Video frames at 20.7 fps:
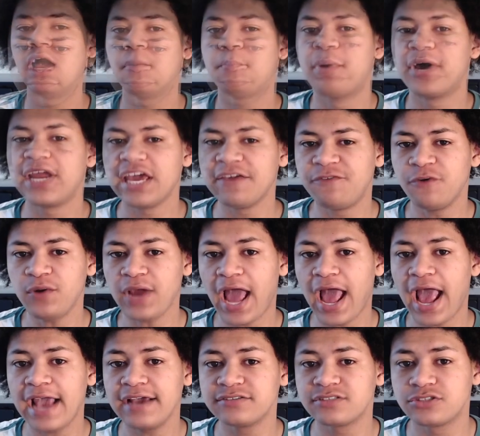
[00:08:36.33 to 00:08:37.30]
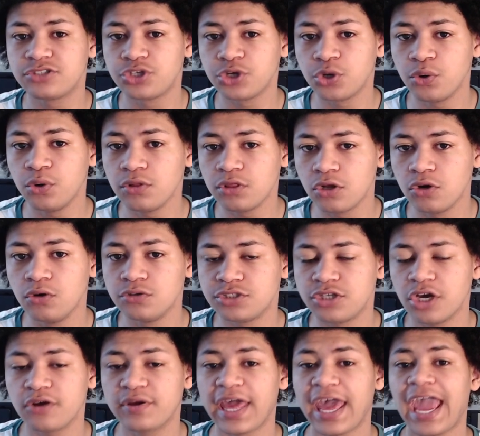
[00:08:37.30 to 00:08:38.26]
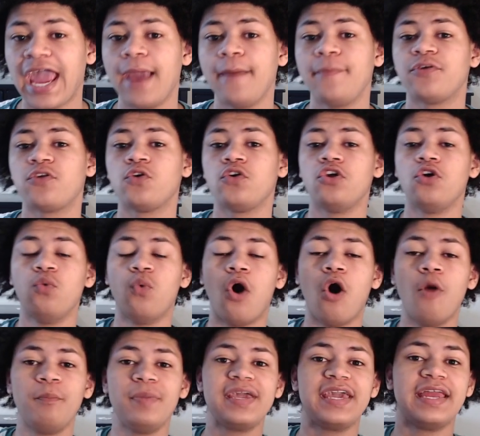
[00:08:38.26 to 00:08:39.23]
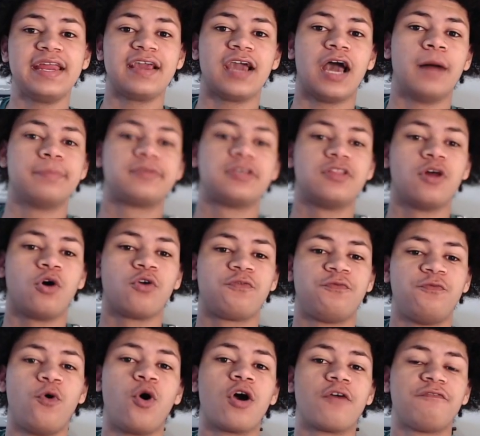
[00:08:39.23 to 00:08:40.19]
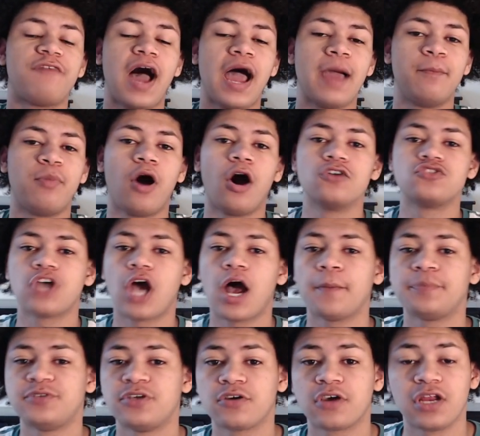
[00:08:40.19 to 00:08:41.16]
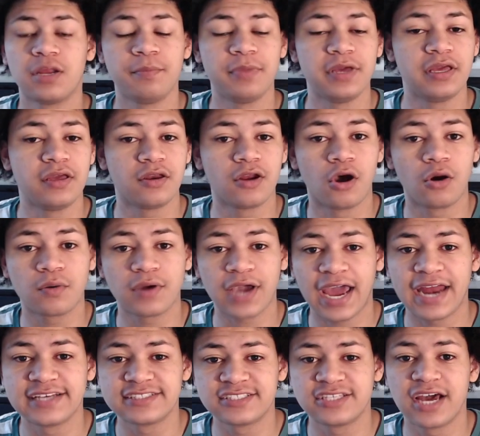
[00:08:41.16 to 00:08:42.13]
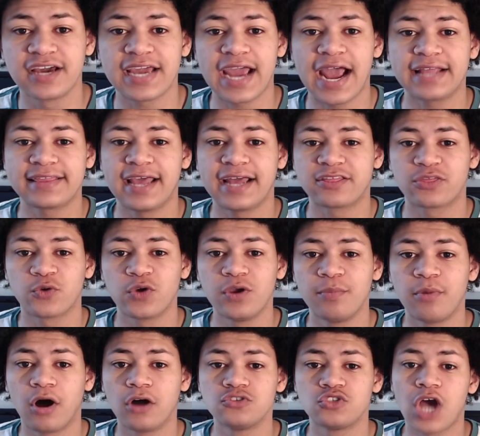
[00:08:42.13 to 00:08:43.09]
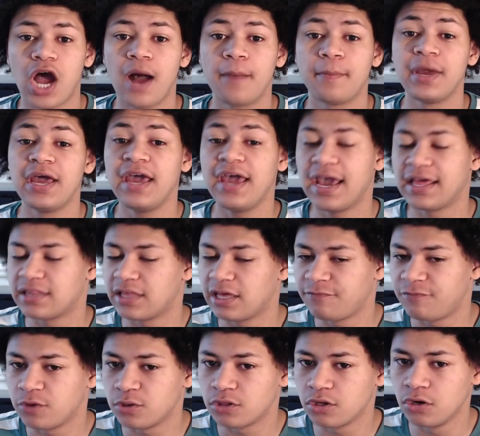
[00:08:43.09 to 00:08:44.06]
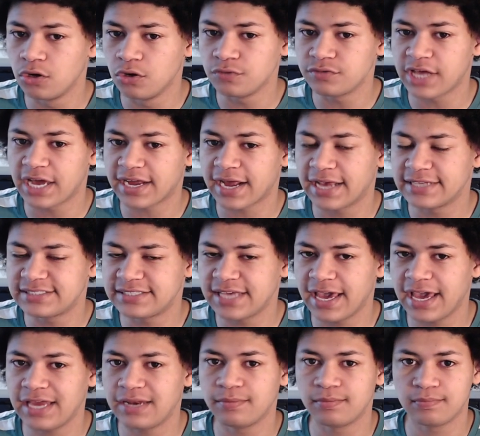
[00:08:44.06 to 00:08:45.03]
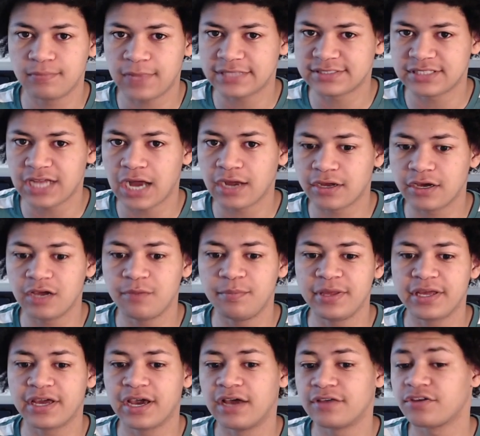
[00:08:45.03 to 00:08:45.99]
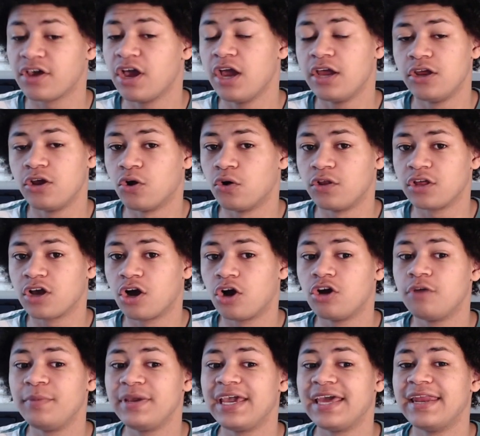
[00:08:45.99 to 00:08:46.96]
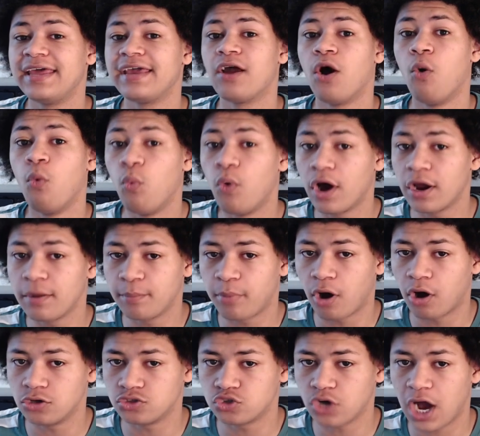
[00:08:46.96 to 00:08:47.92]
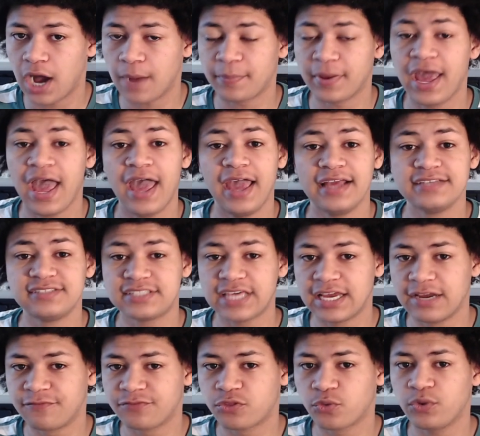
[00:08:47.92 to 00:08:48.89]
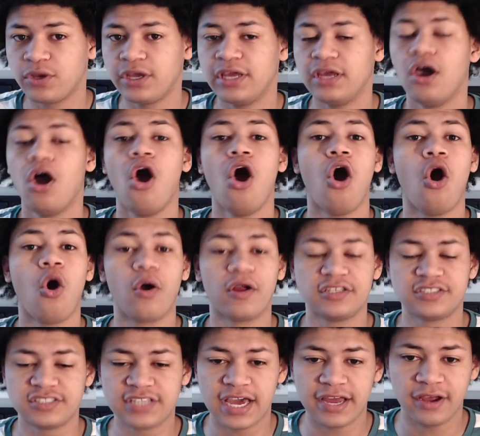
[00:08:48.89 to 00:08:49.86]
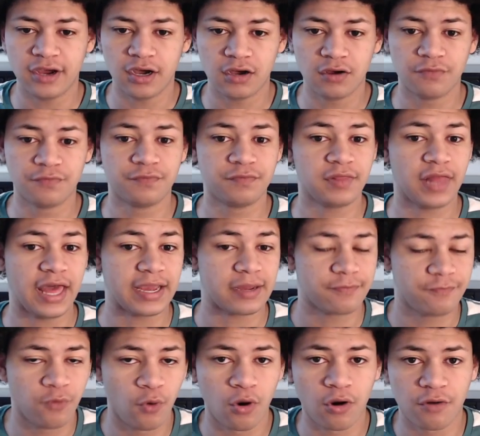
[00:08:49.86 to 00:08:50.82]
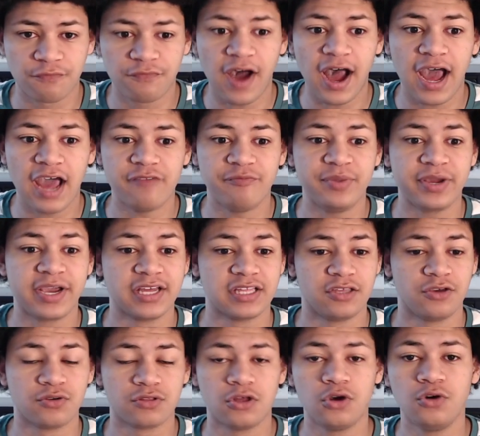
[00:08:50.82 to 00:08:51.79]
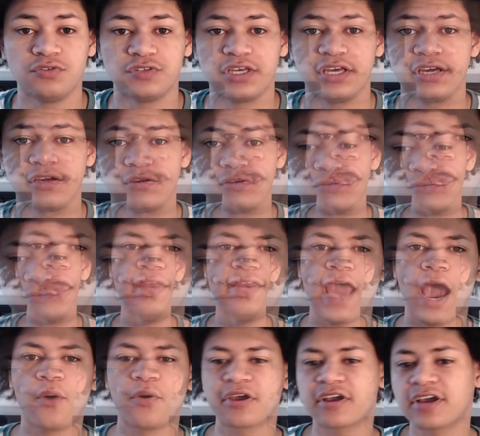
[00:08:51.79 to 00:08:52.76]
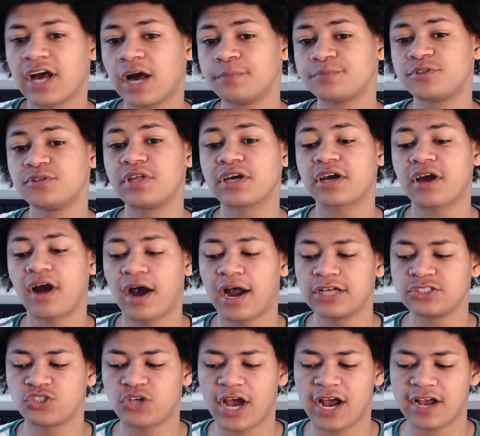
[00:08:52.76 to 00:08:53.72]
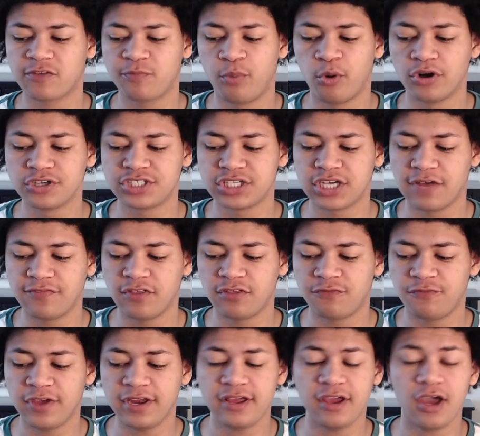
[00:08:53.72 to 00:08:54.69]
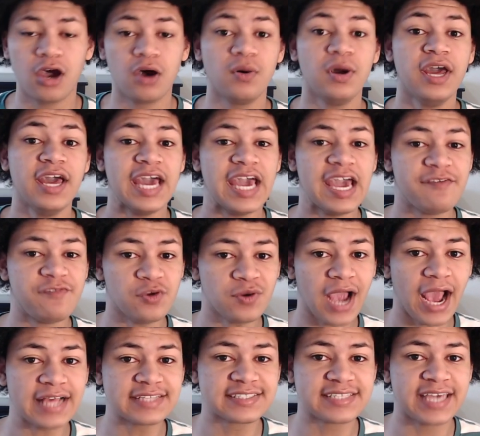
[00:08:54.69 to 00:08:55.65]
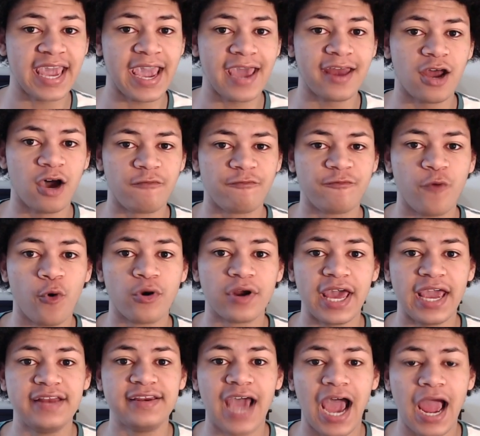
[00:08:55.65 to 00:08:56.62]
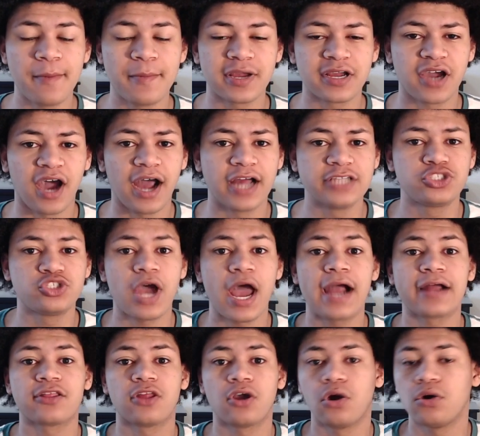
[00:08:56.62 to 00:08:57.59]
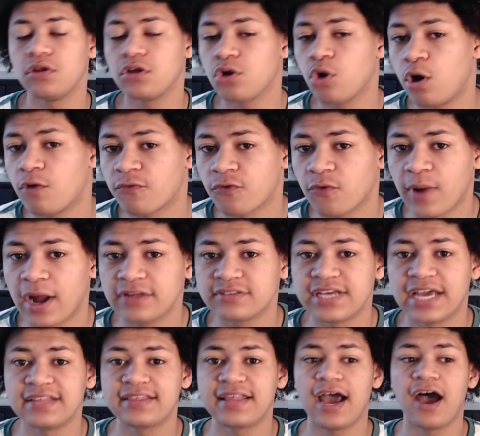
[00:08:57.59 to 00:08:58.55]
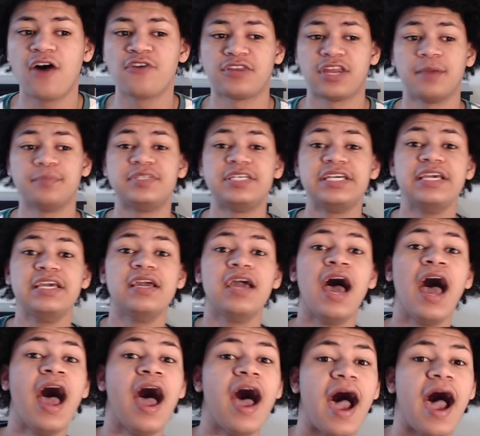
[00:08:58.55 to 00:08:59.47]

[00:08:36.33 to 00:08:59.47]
But if you guys do lose your games, you won't be getting up to those four or five ball drops. You're going to be, you know, kind of stuck at that three ball drop. And if you lose, like I said, that's not good, because you're only going to be getting one ball drop instead of three, or instead of like four or five, because you're losing. Now when it comes to the contracts portion of this video, if you guys can afford a diamond contract, they're only going for around ten thousand M T.